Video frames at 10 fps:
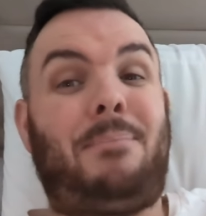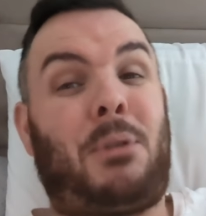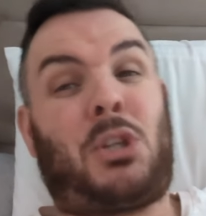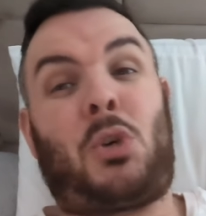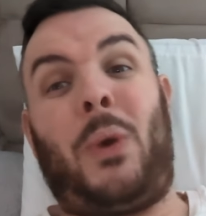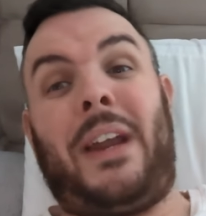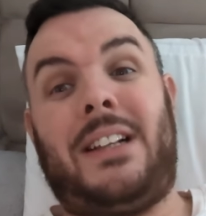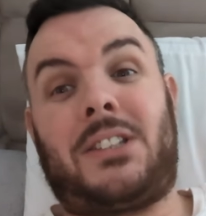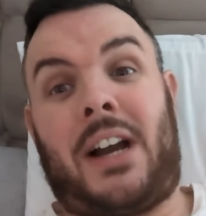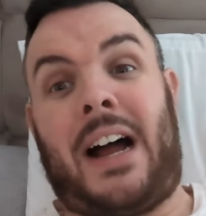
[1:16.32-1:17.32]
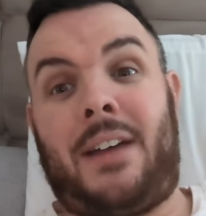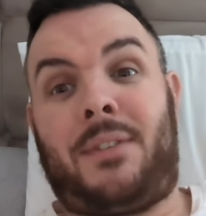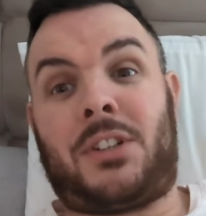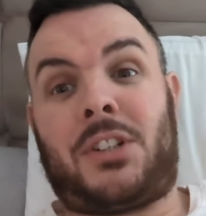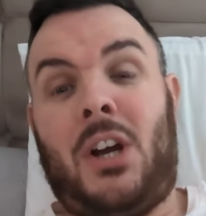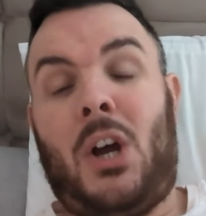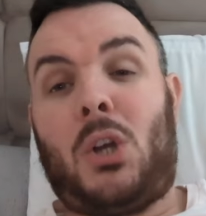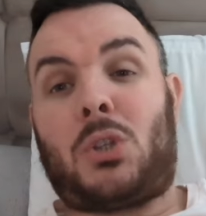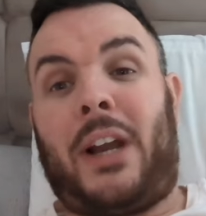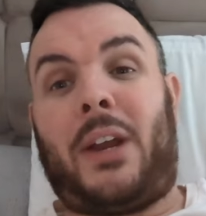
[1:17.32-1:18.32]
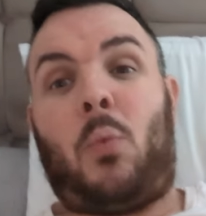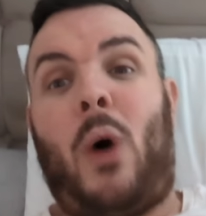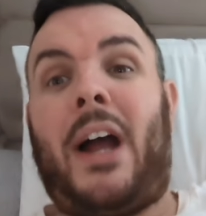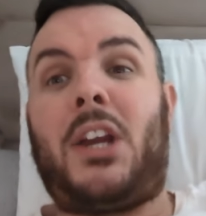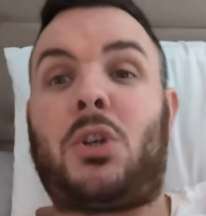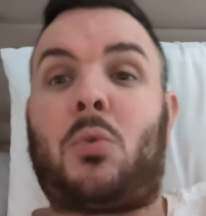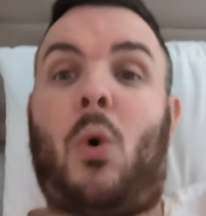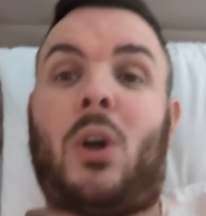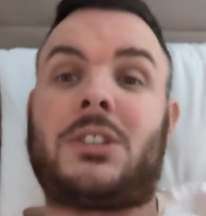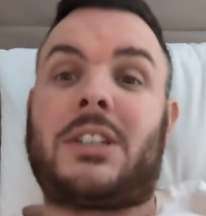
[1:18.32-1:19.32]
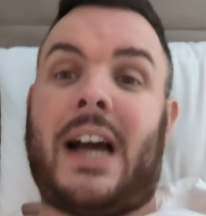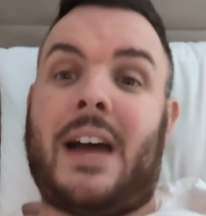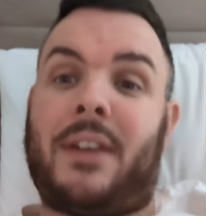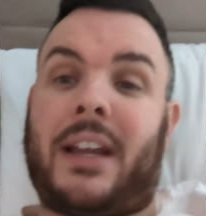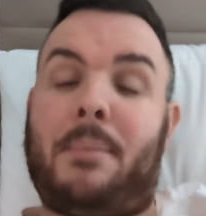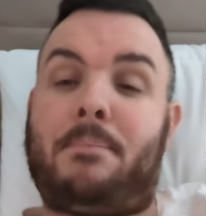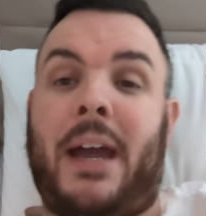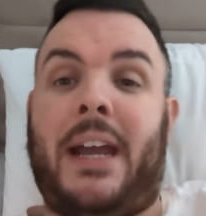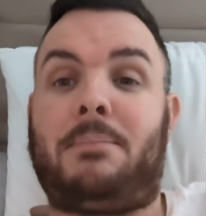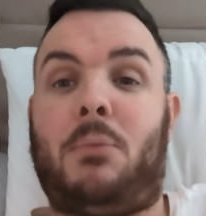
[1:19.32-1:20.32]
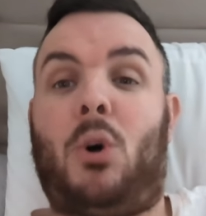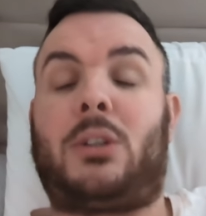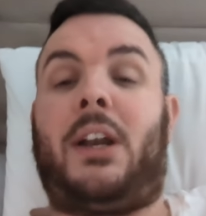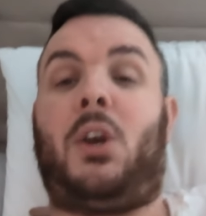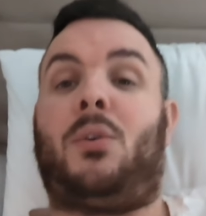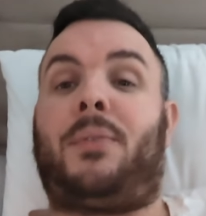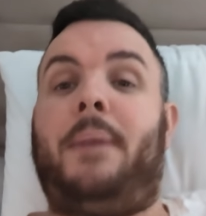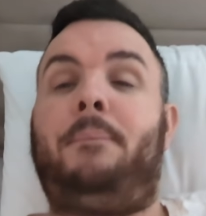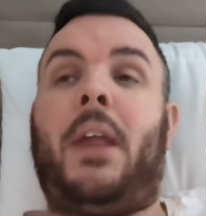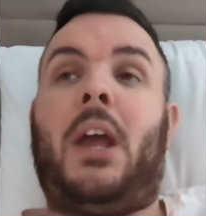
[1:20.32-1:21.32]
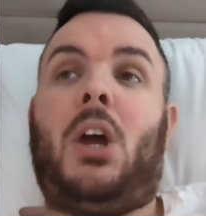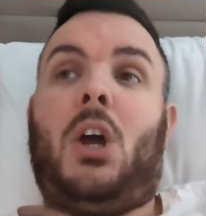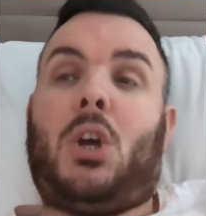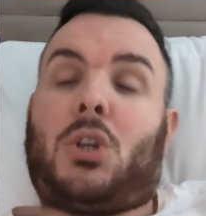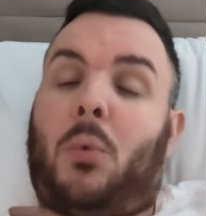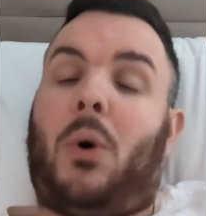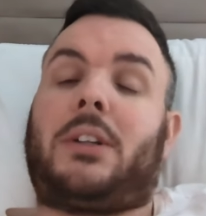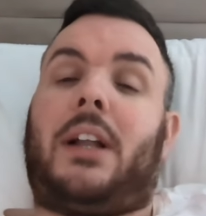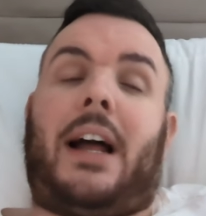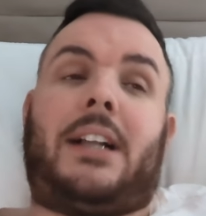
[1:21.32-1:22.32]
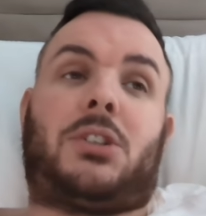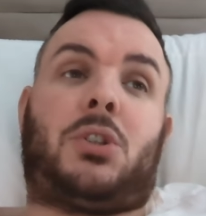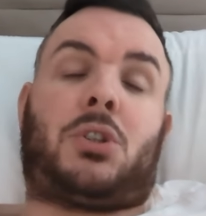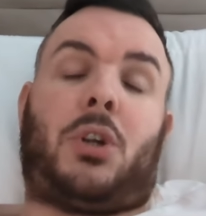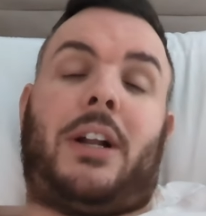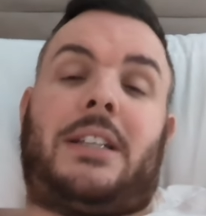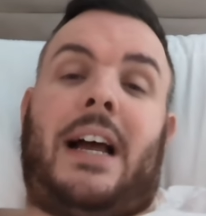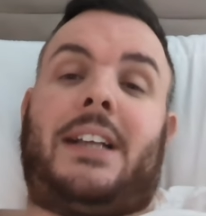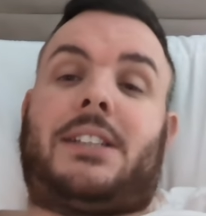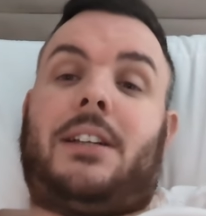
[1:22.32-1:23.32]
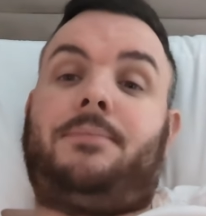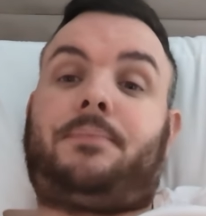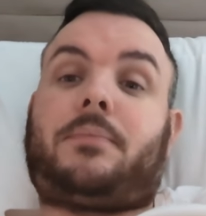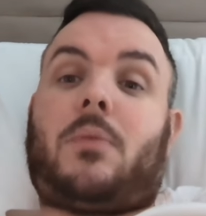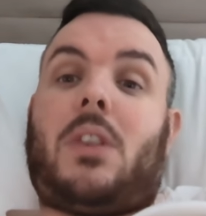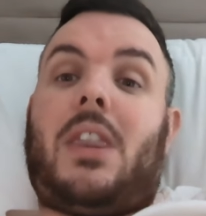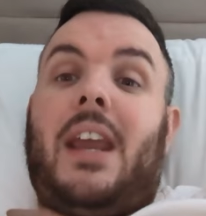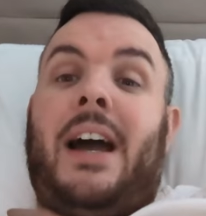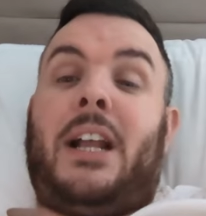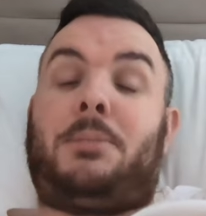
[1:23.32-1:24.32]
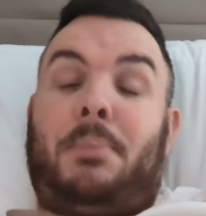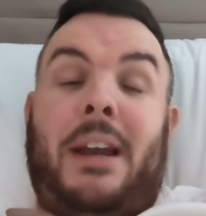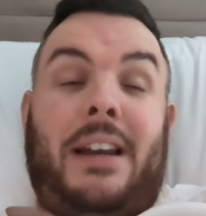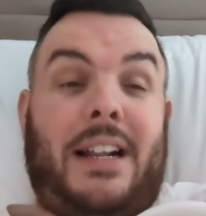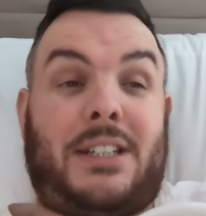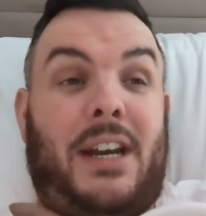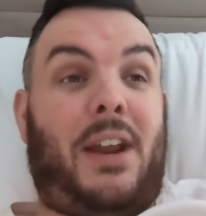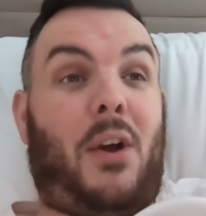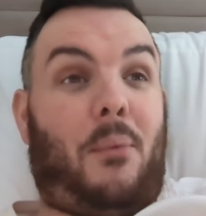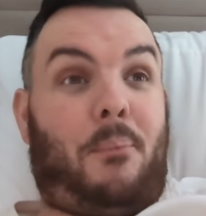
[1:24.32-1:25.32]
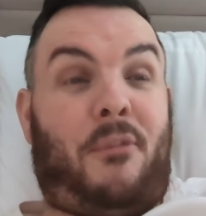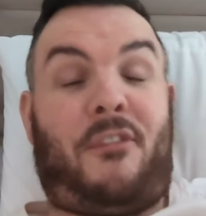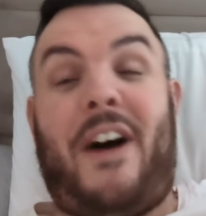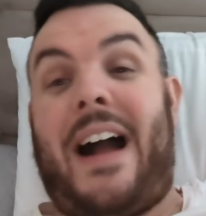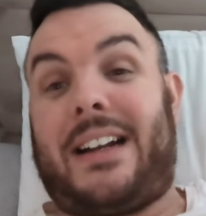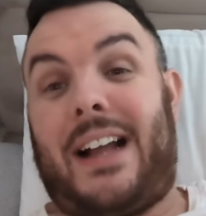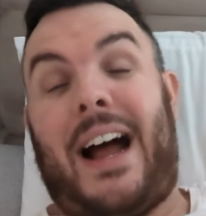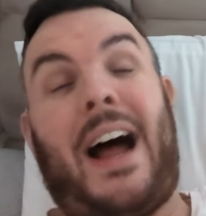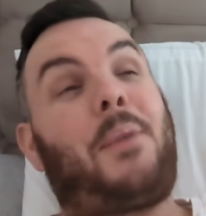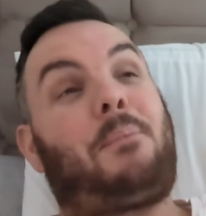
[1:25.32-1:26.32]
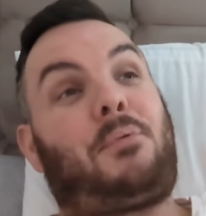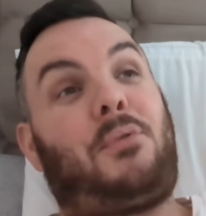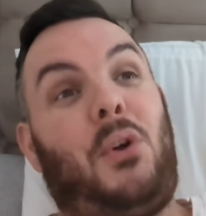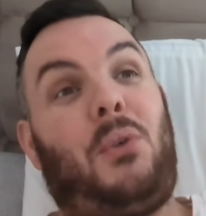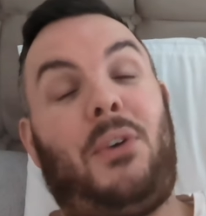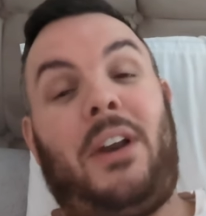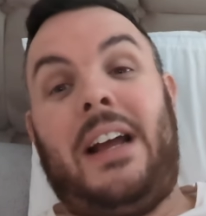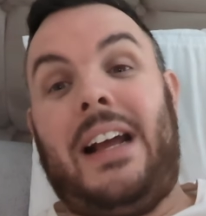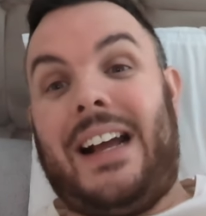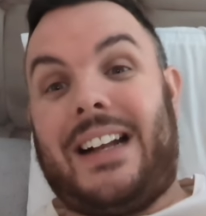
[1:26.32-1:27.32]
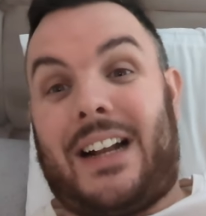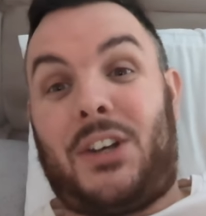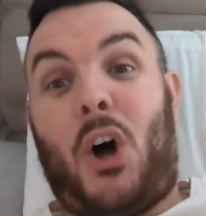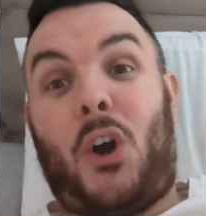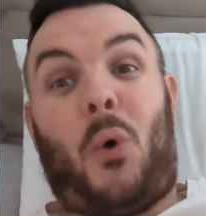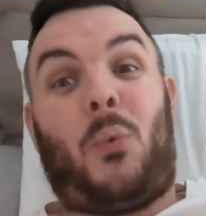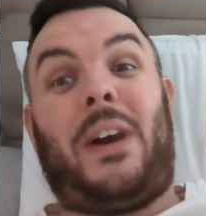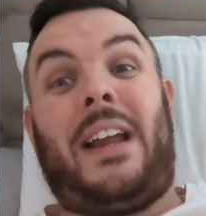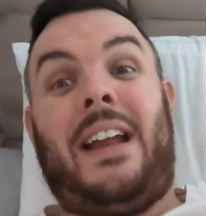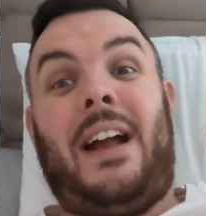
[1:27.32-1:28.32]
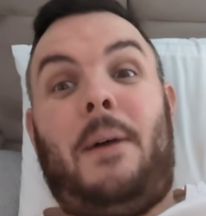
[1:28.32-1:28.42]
between drivers. So like, why should one driver get paid more than the other? So one of the lads has just done a test and it's been literally fact and proven that not only